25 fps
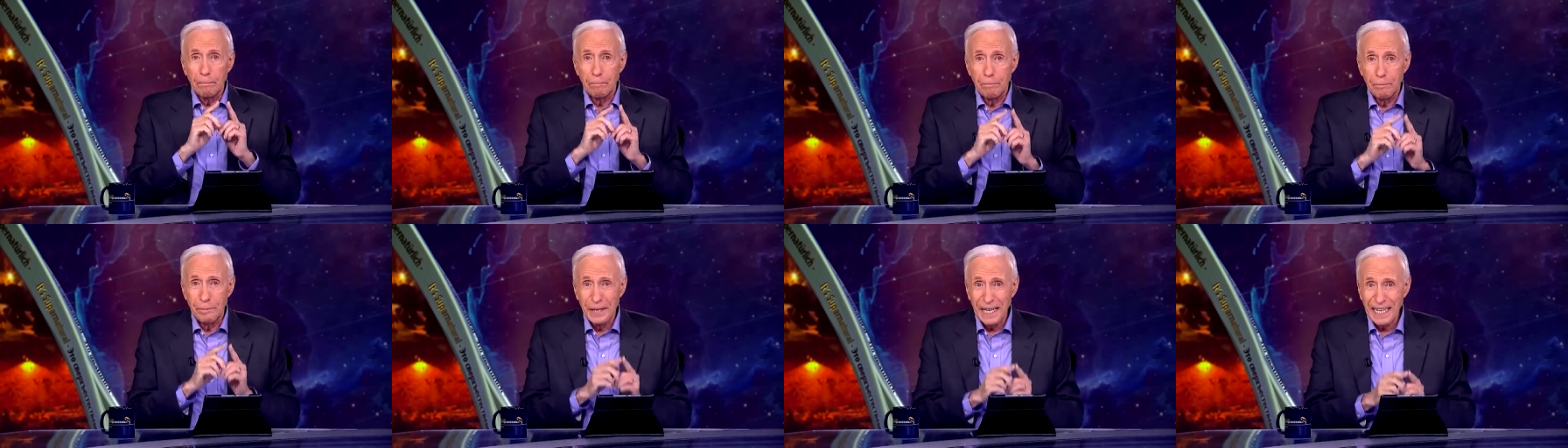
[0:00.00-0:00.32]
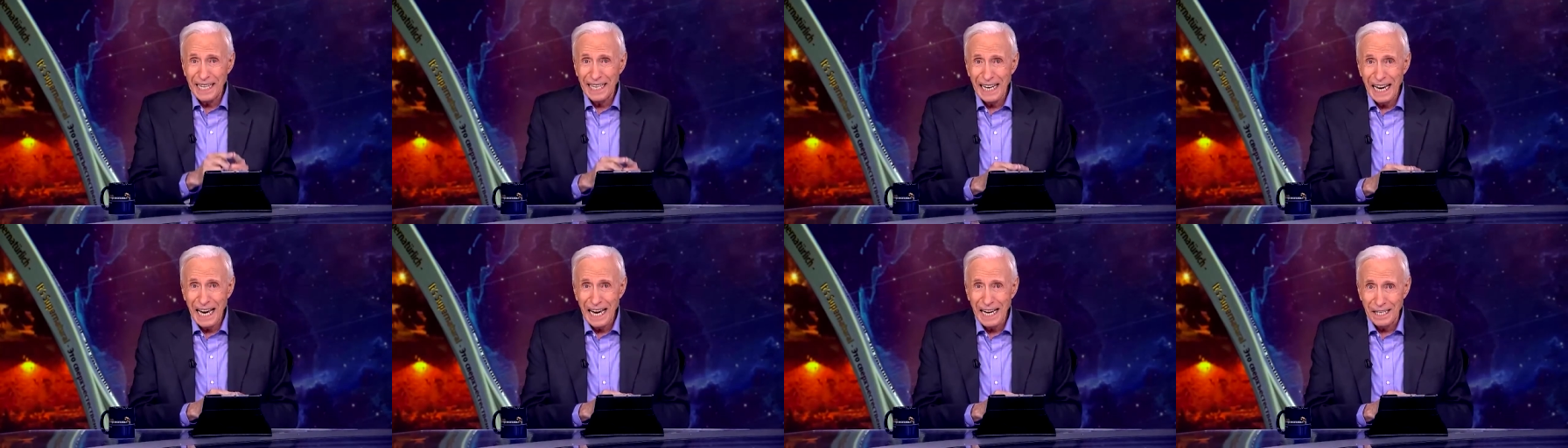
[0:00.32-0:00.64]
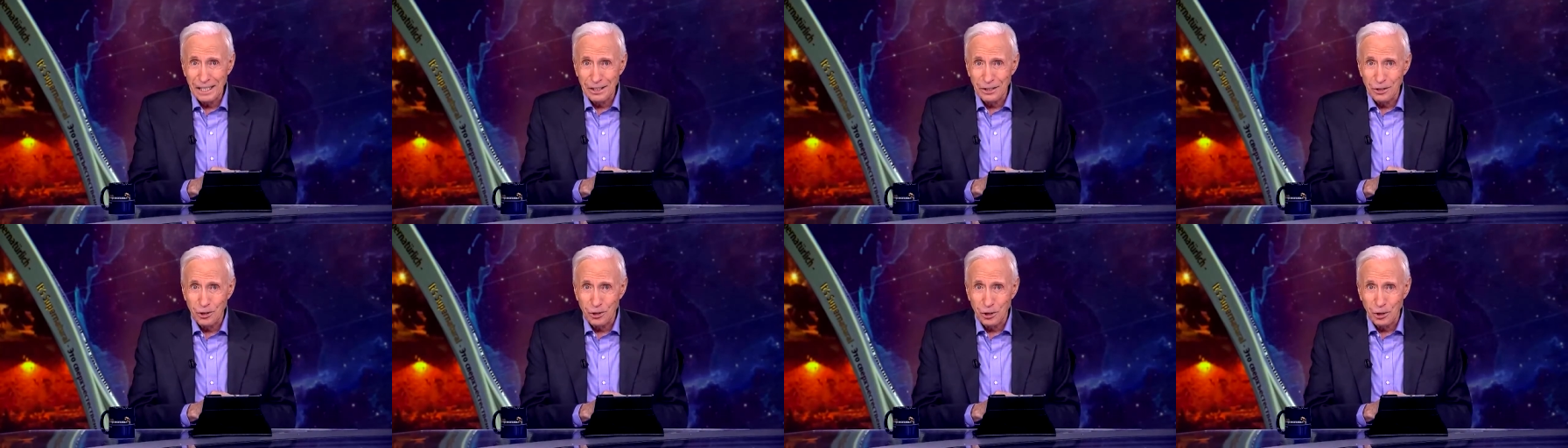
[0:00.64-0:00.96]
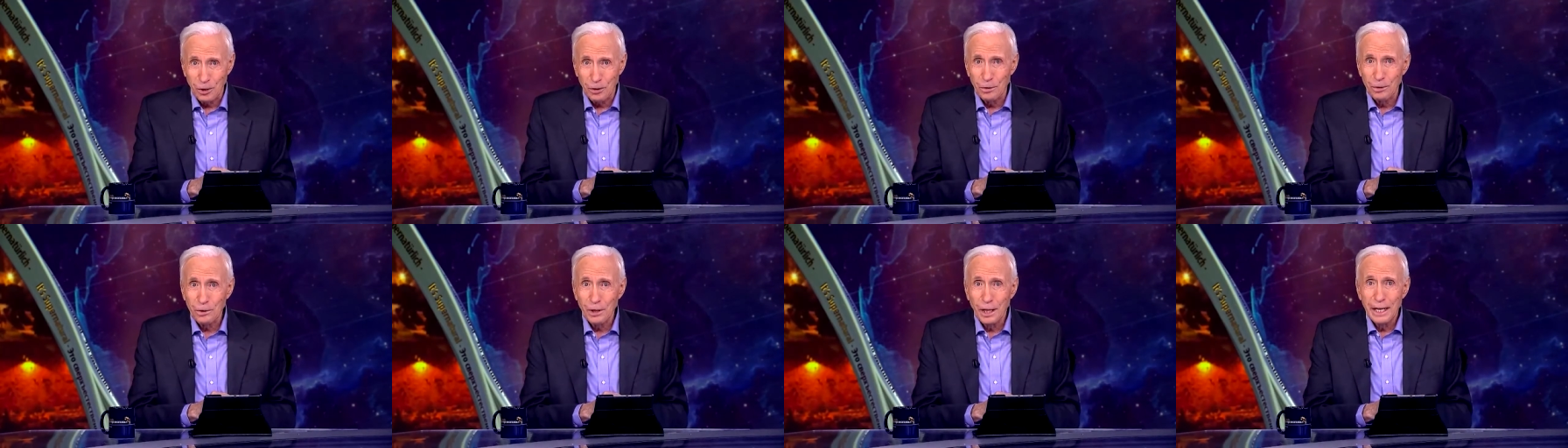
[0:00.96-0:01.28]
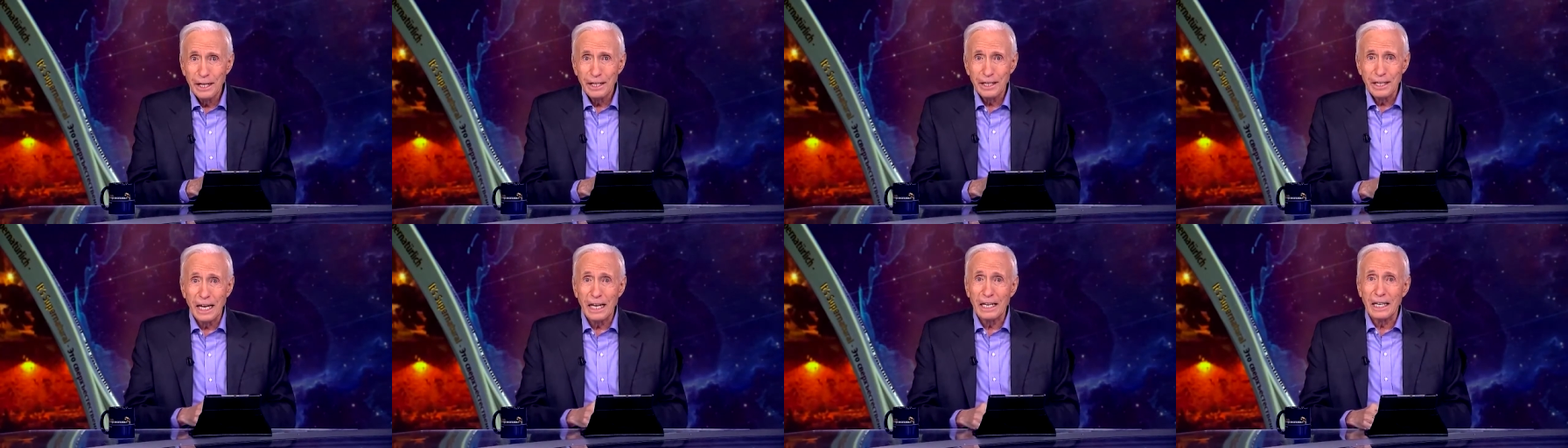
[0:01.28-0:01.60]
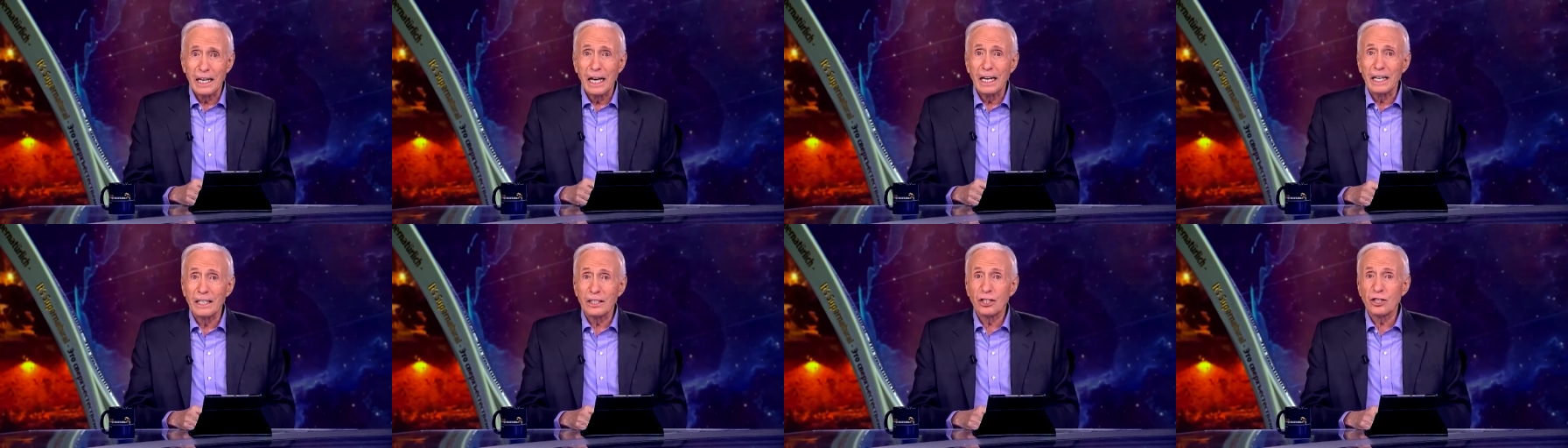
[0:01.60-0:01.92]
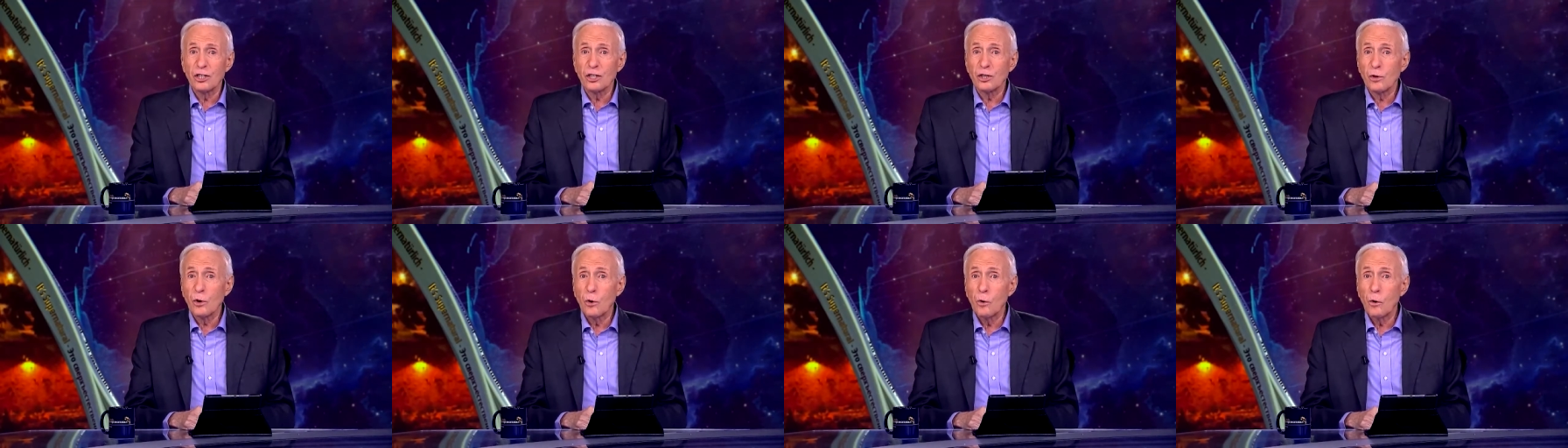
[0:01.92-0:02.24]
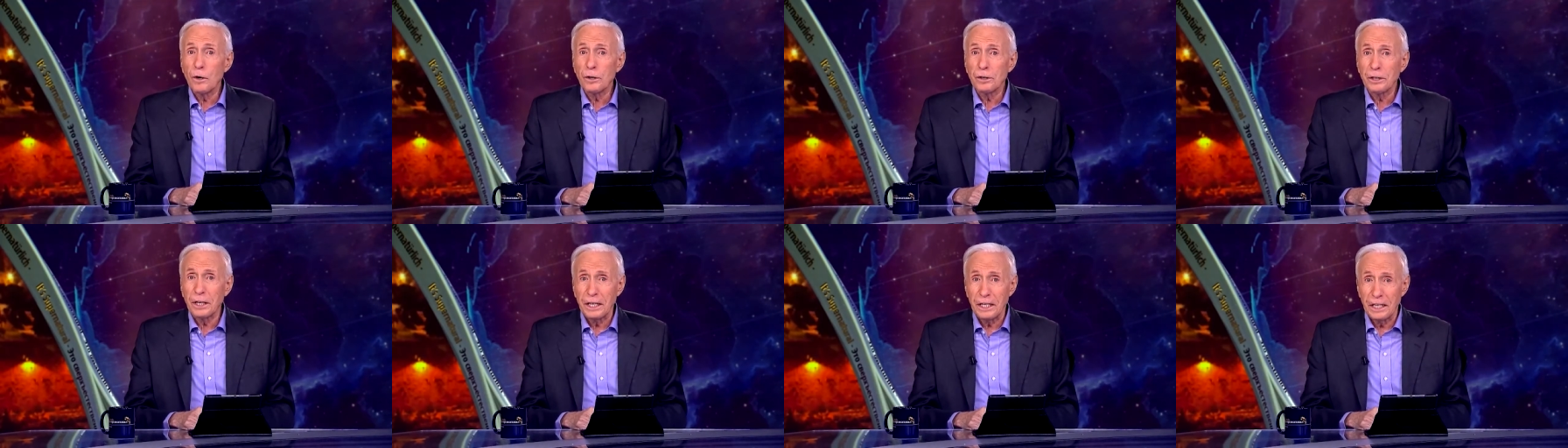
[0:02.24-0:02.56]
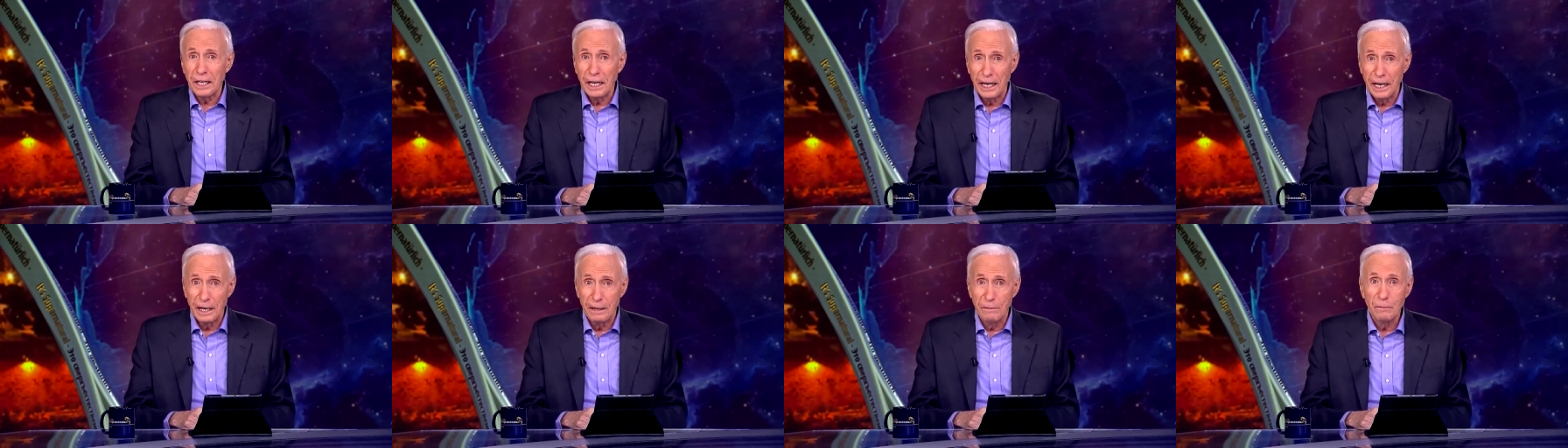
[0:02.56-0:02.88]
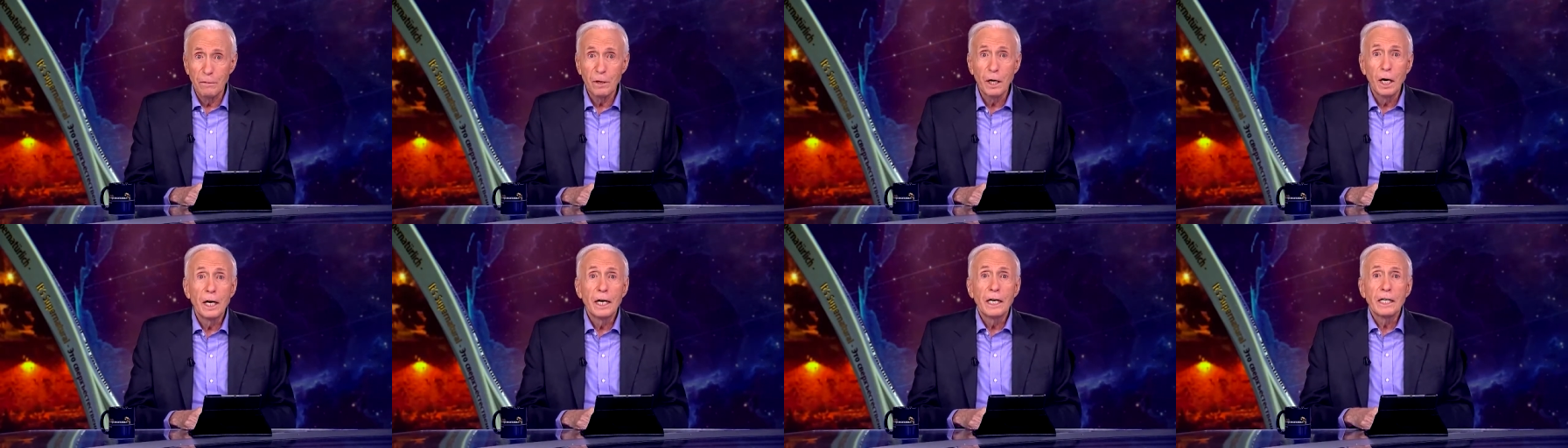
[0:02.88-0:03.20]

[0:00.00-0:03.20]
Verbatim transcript: big angel that escorted him